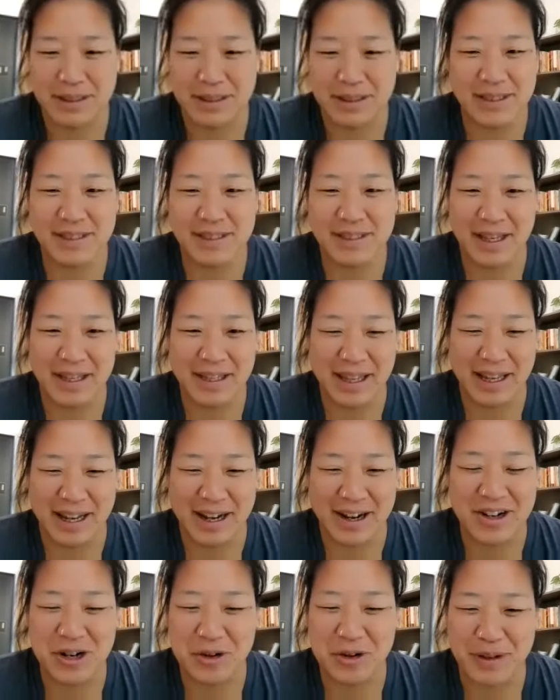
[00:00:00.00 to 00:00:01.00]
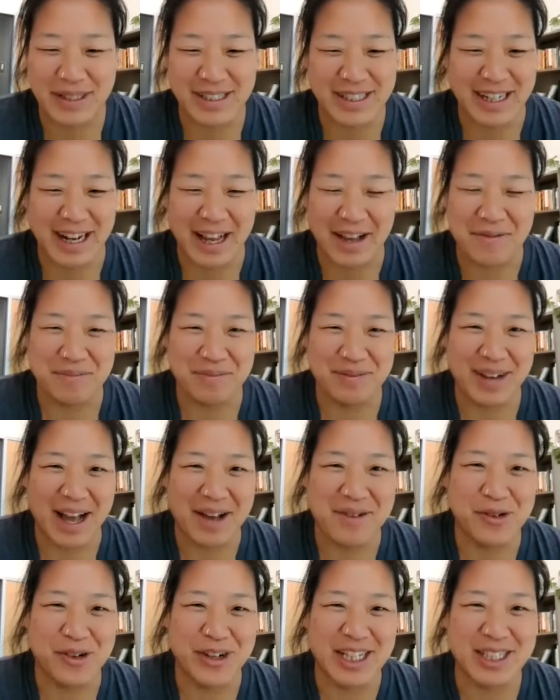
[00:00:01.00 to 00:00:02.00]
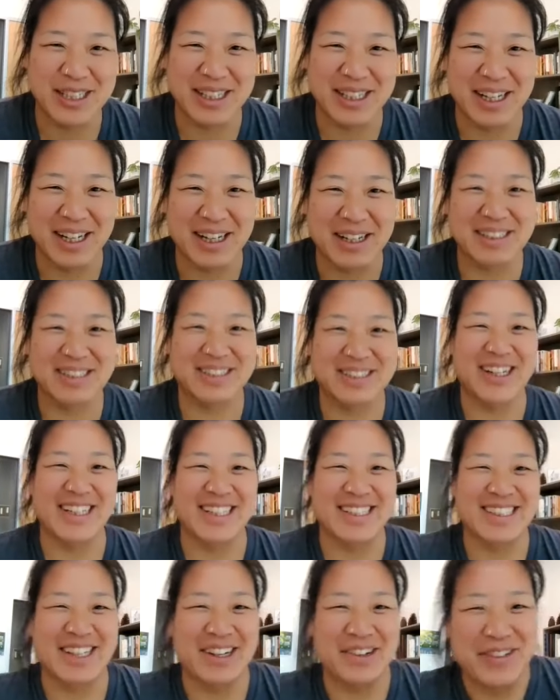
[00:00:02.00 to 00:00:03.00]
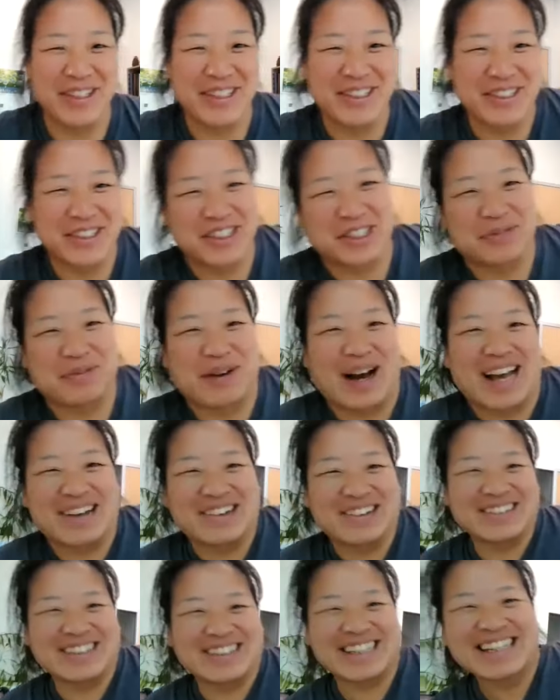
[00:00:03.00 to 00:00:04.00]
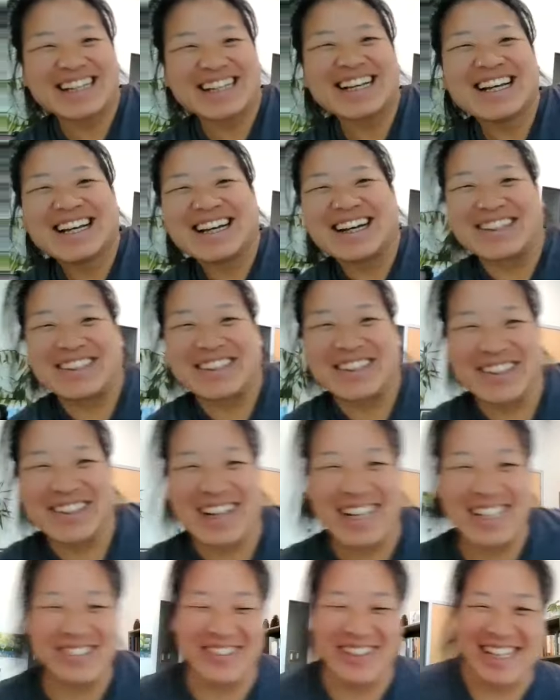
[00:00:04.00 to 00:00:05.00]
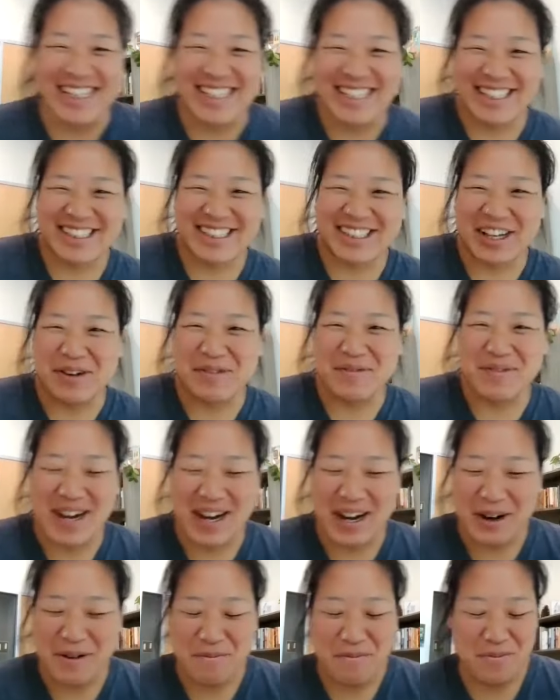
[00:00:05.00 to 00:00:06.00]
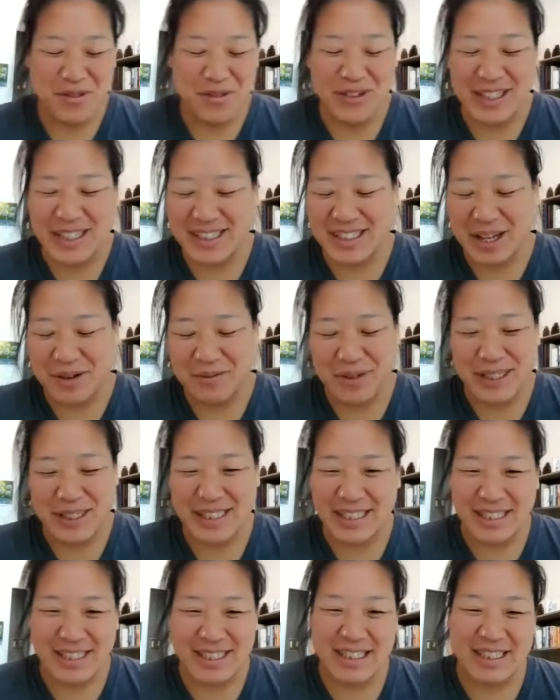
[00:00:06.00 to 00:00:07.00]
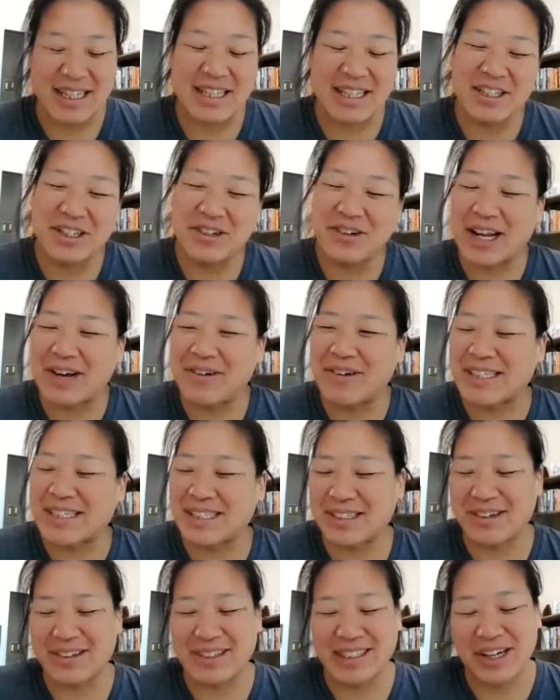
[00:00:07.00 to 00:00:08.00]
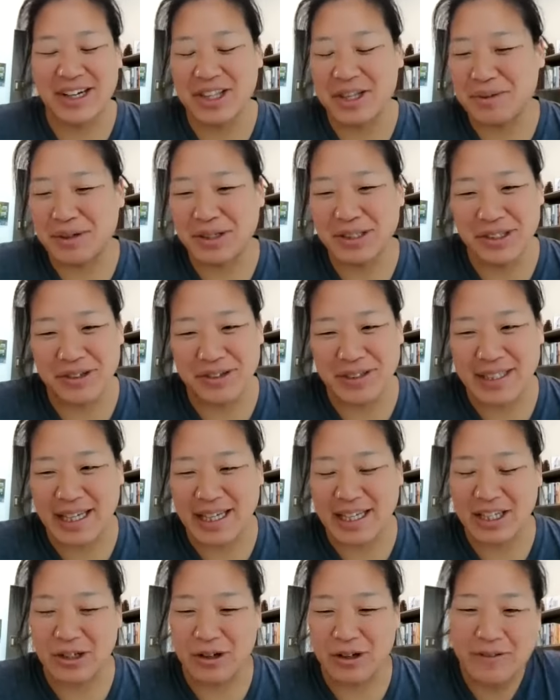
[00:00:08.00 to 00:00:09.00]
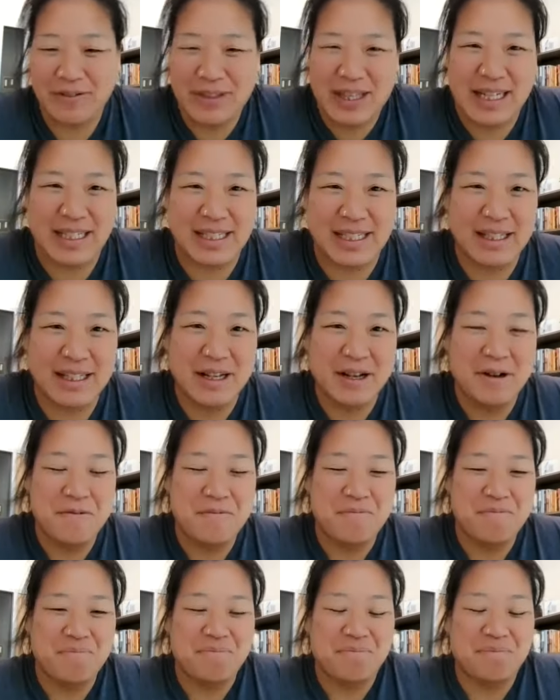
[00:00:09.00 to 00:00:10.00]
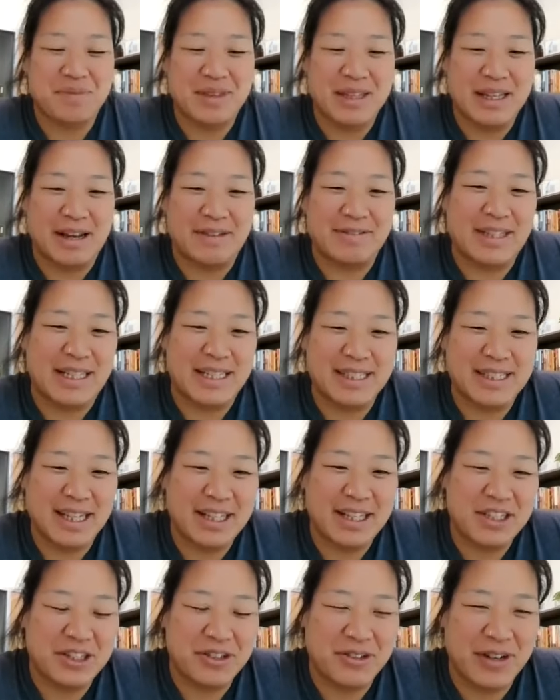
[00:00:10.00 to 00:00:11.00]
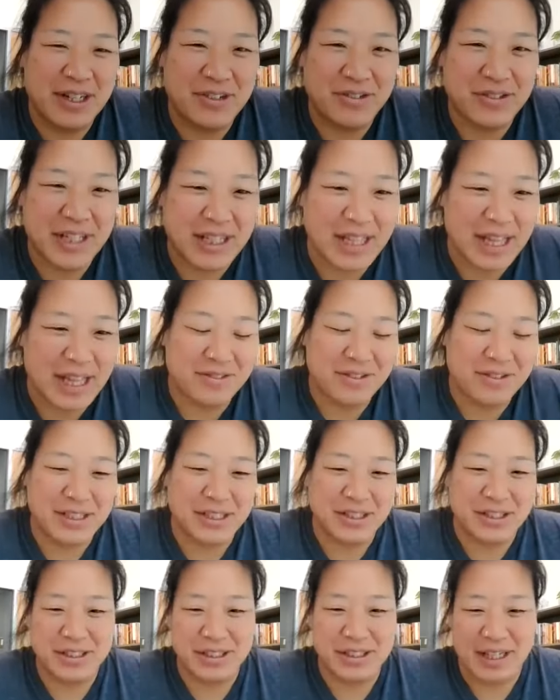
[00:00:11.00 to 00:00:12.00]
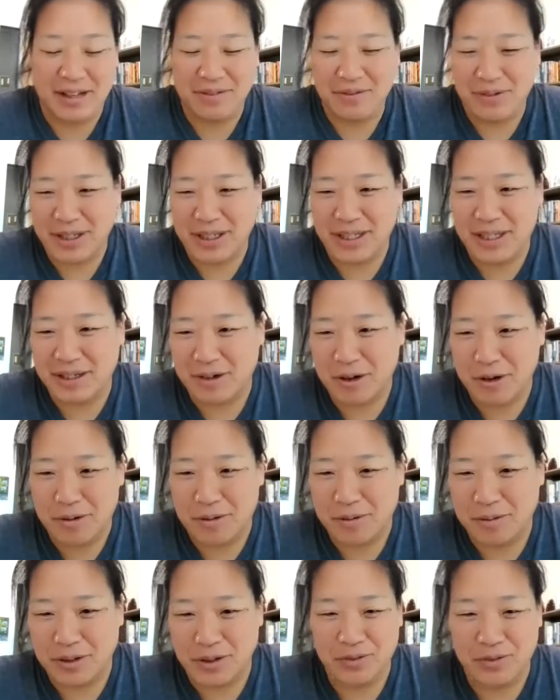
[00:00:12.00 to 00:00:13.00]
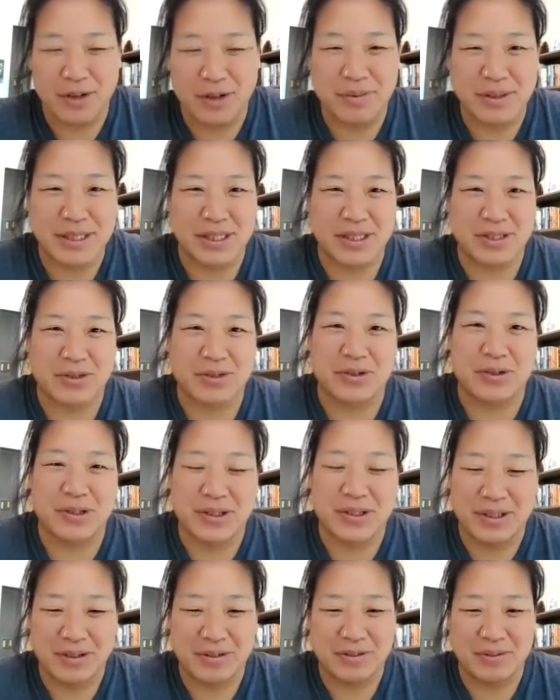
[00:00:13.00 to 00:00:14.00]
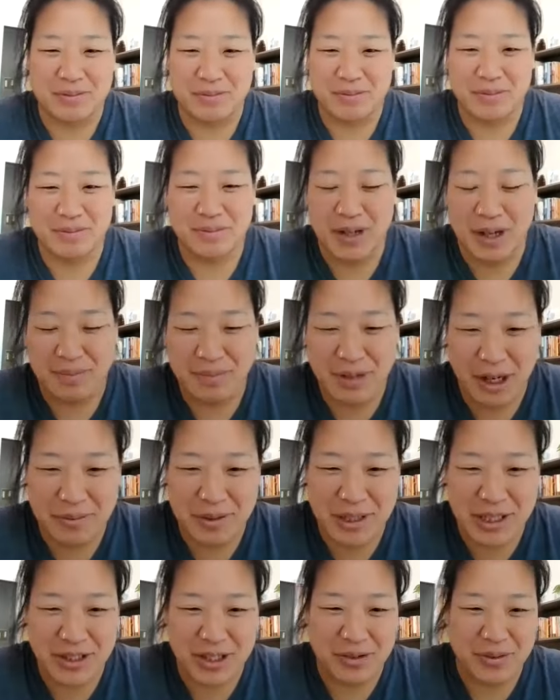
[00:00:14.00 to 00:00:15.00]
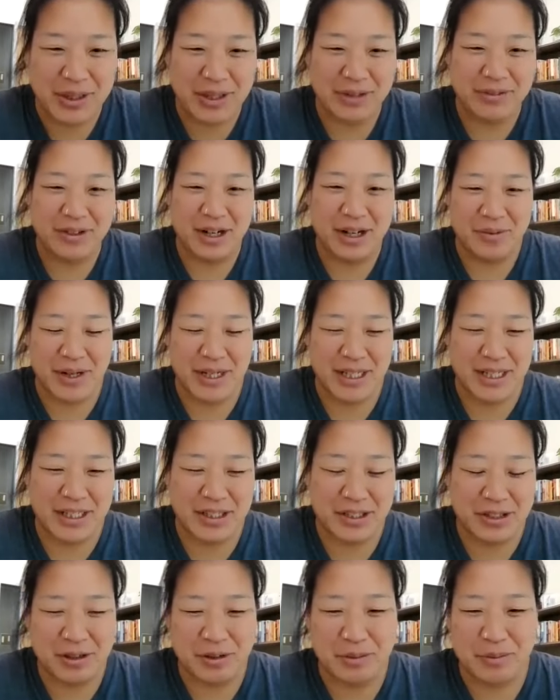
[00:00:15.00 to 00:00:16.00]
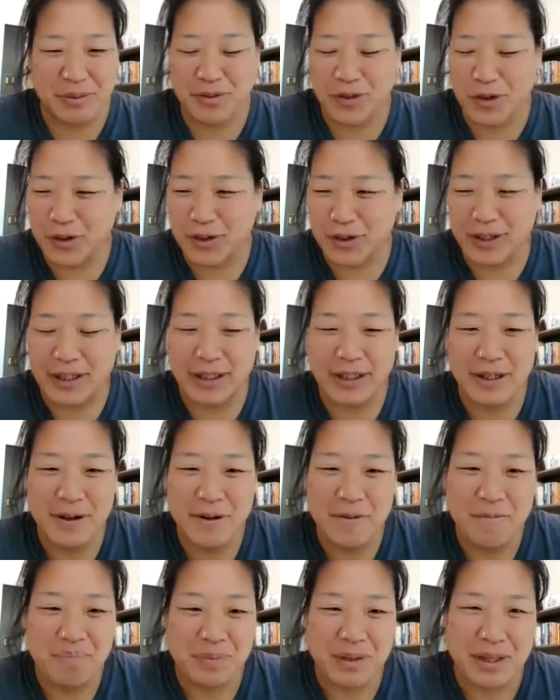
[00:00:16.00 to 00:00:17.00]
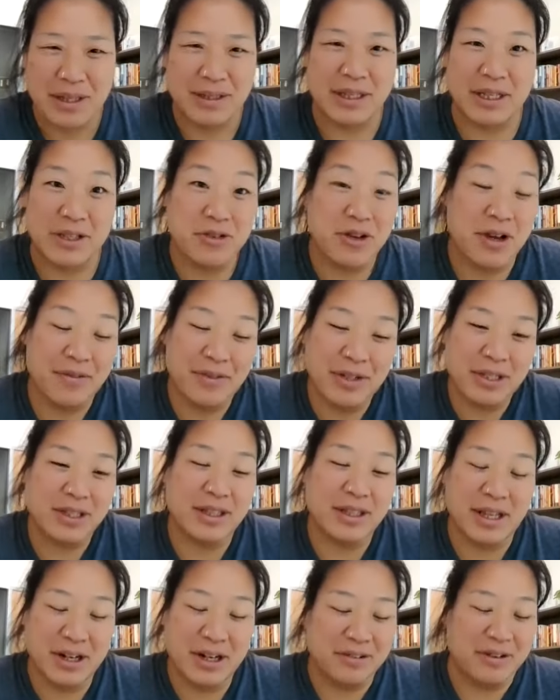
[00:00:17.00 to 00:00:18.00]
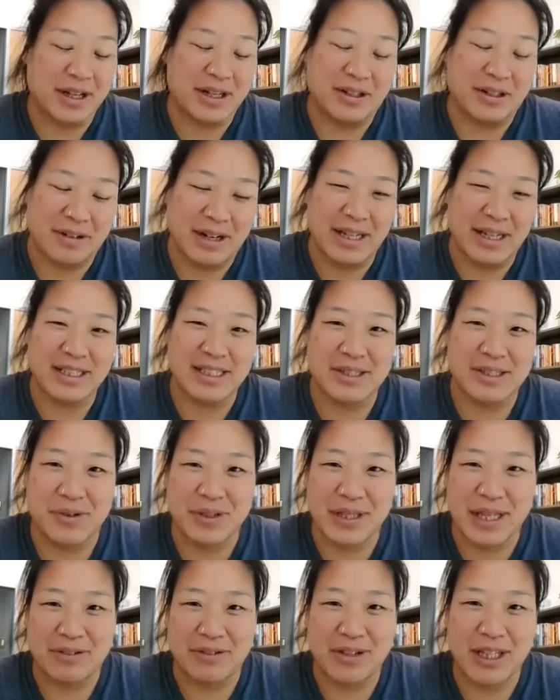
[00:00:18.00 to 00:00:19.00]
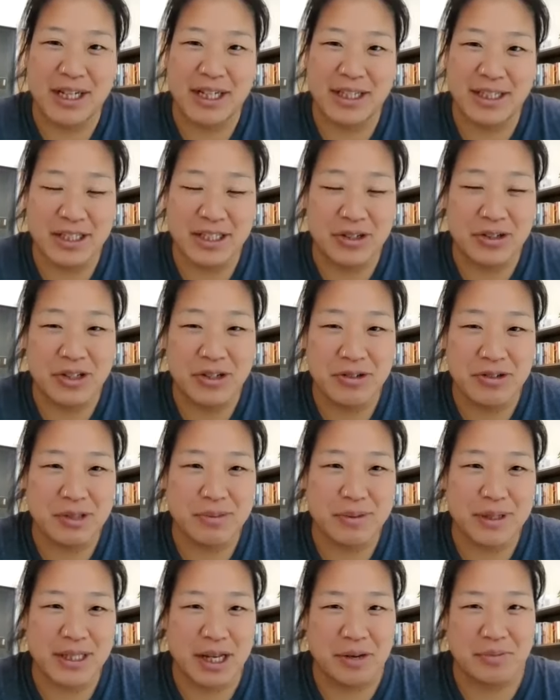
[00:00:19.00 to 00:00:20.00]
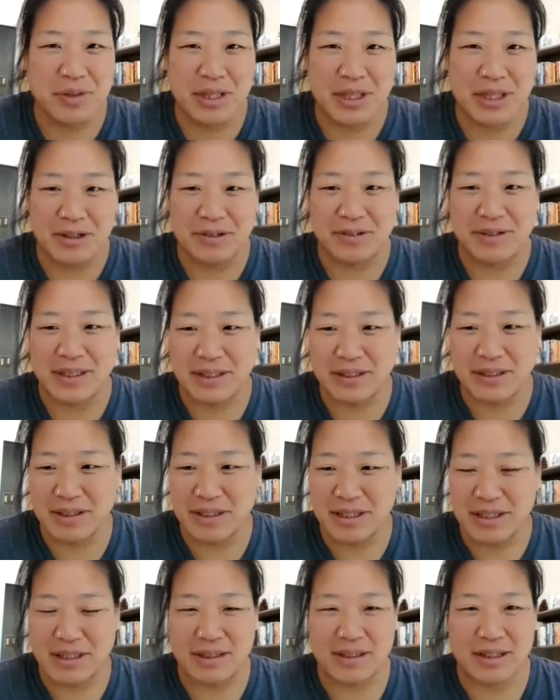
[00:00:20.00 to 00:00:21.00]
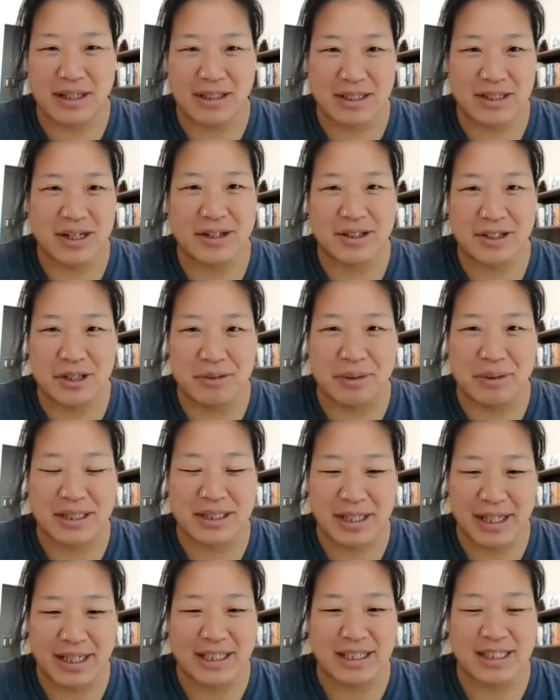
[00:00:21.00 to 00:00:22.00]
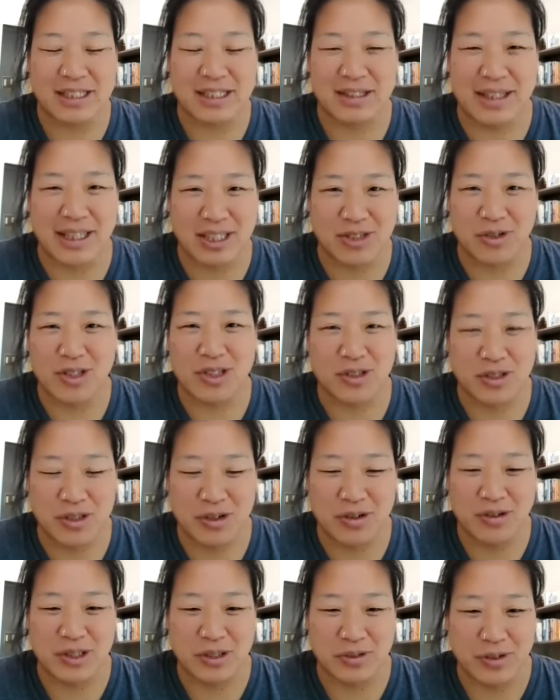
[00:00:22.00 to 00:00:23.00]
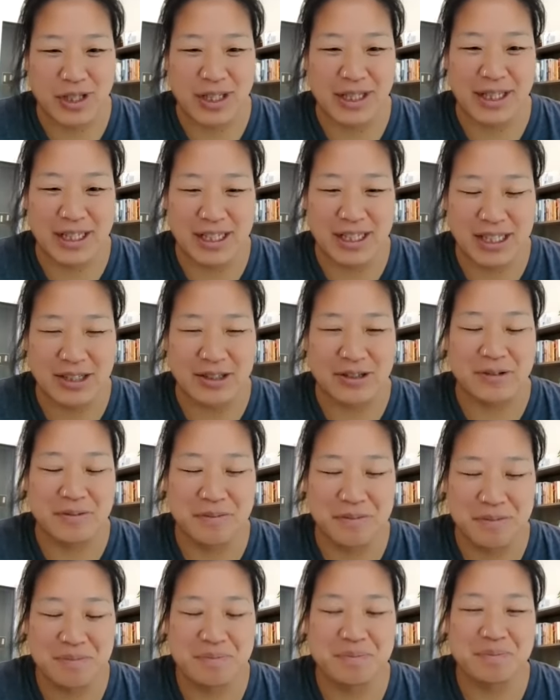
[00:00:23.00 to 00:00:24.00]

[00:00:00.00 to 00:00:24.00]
This is like 100%. I'm always trying to sell research to my own undergrads when I teach them for the same reasons. And you know what I always tell them also is that if they decide I don't really like research and I want to go to pharmacy school or optometry or whatever I wanted to do before, then you have a good letter writer, right? Someone that really got to know you and spend time with you and got to talk to you about science. So that's also really nice too.